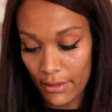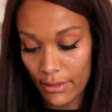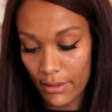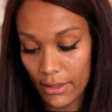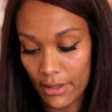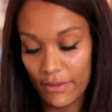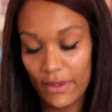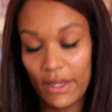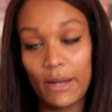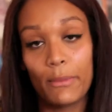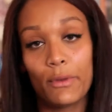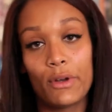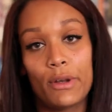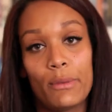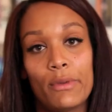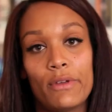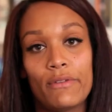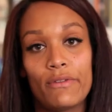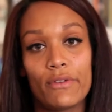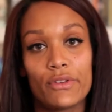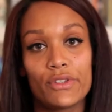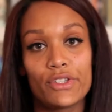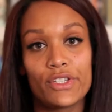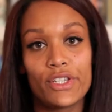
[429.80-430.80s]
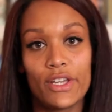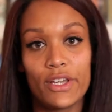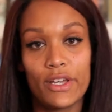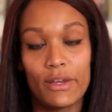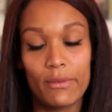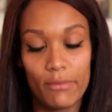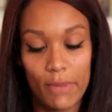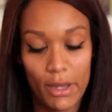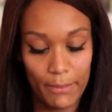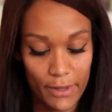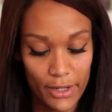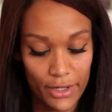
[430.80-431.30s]
And then I'm going to move on
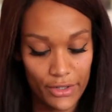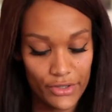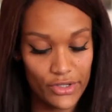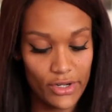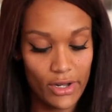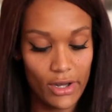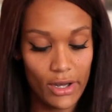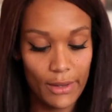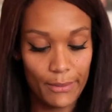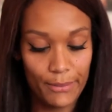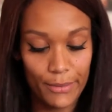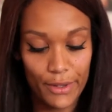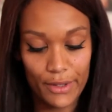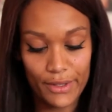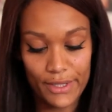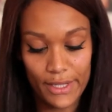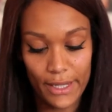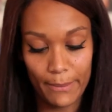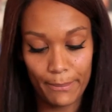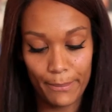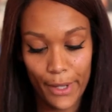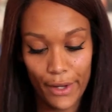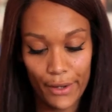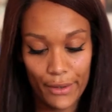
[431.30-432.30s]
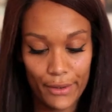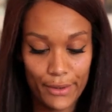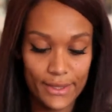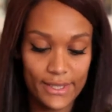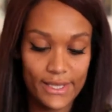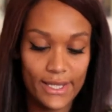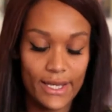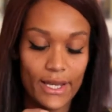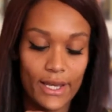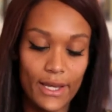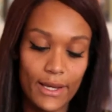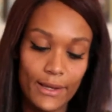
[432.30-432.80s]
to my blusher. I'm using
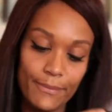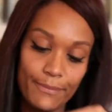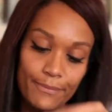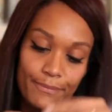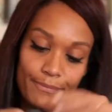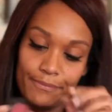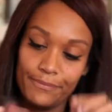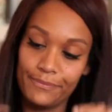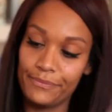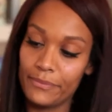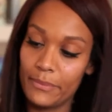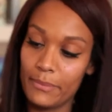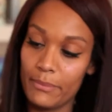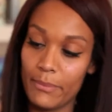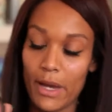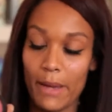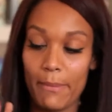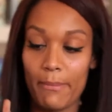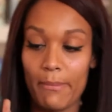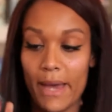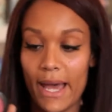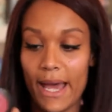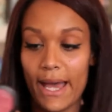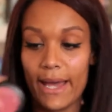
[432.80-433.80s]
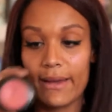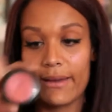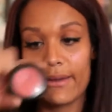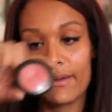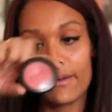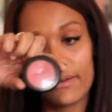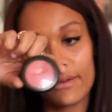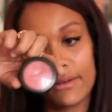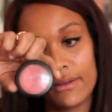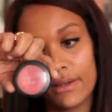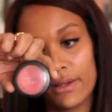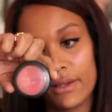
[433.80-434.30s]
Posey by MAC,
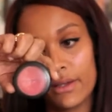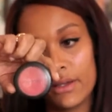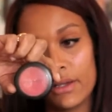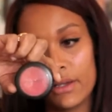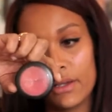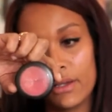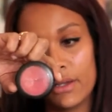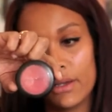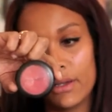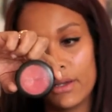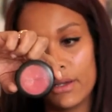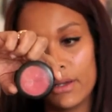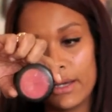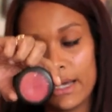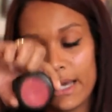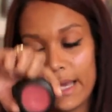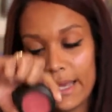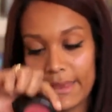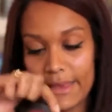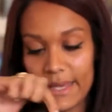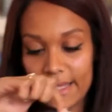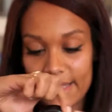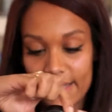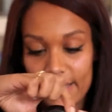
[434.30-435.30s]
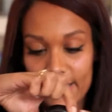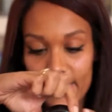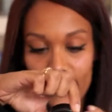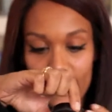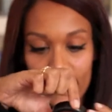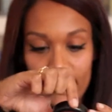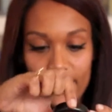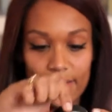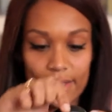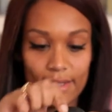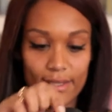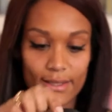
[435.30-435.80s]
and this
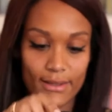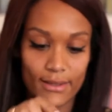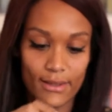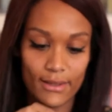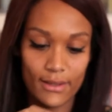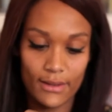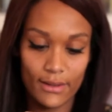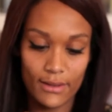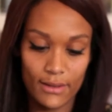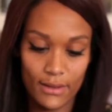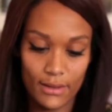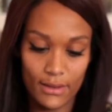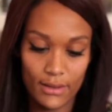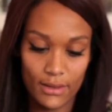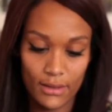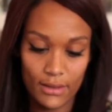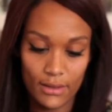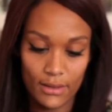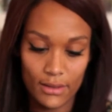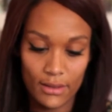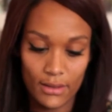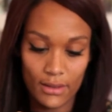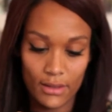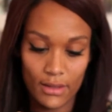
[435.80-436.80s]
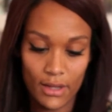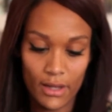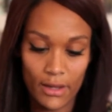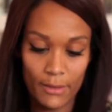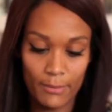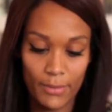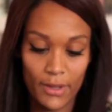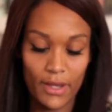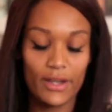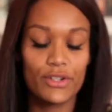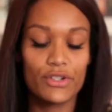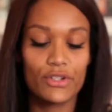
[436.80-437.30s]
is a
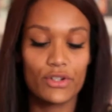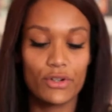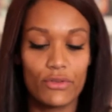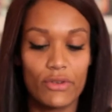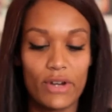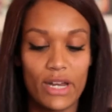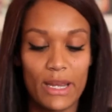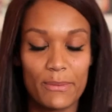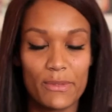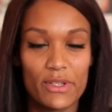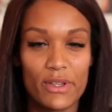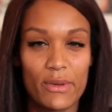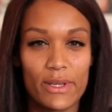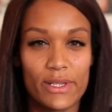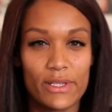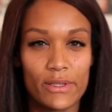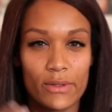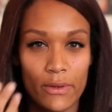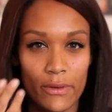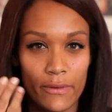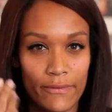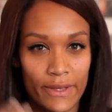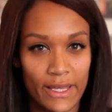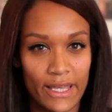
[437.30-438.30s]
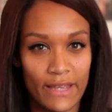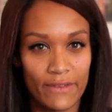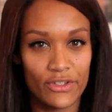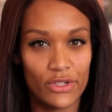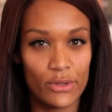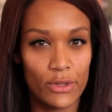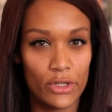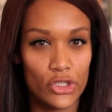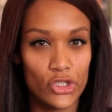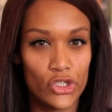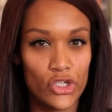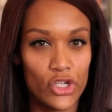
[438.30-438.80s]
blush cream, so it gives
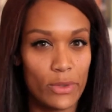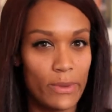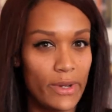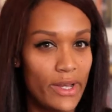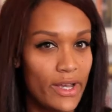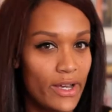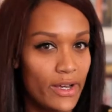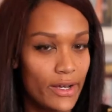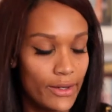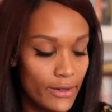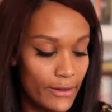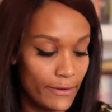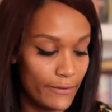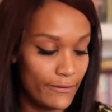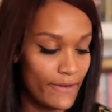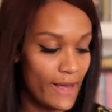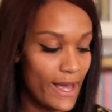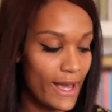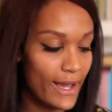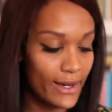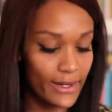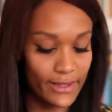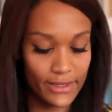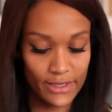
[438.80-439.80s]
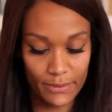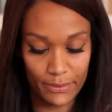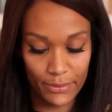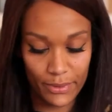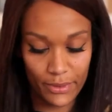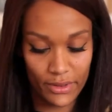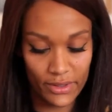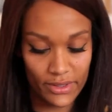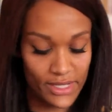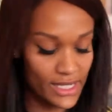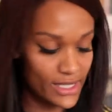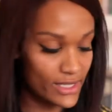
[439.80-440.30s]
you a dewier effect
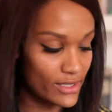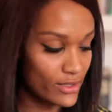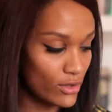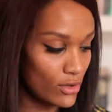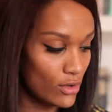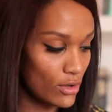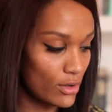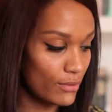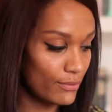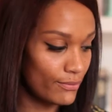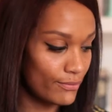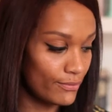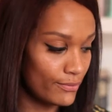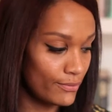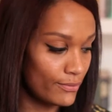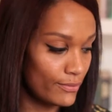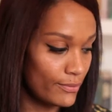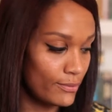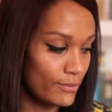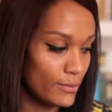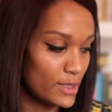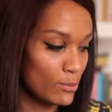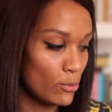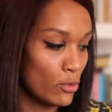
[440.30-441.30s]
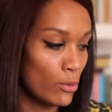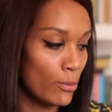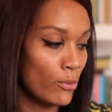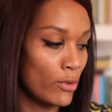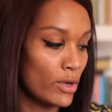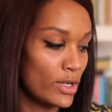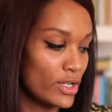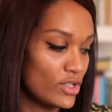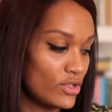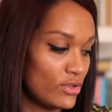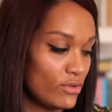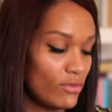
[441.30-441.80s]
because it's more
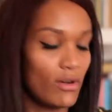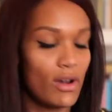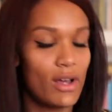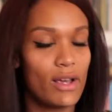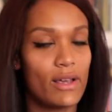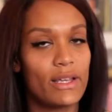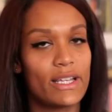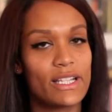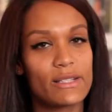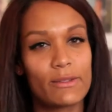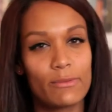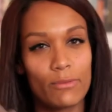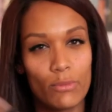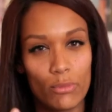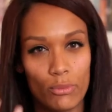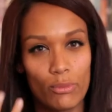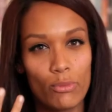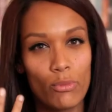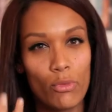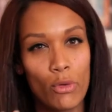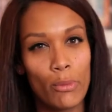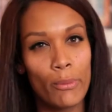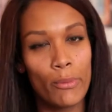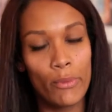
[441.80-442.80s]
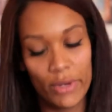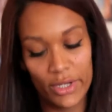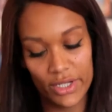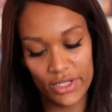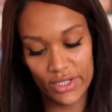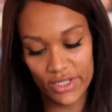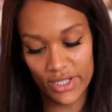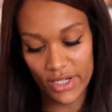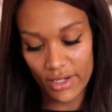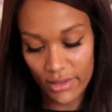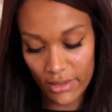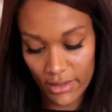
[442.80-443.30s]
moisturised, it's more
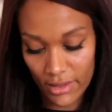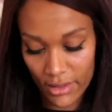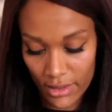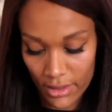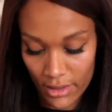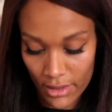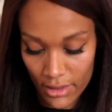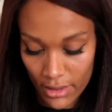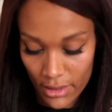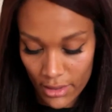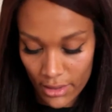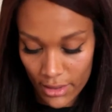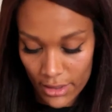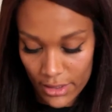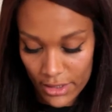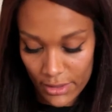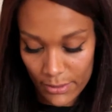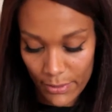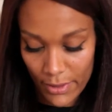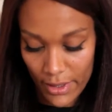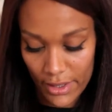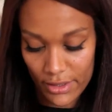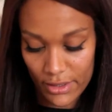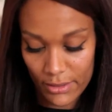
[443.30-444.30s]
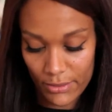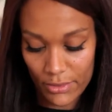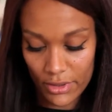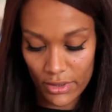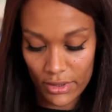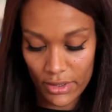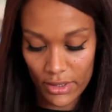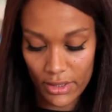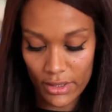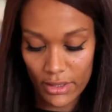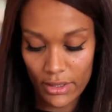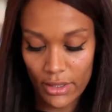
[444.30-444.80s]
moisture, I suppose. I'm just
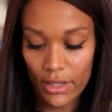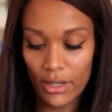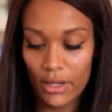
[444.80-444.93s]
going to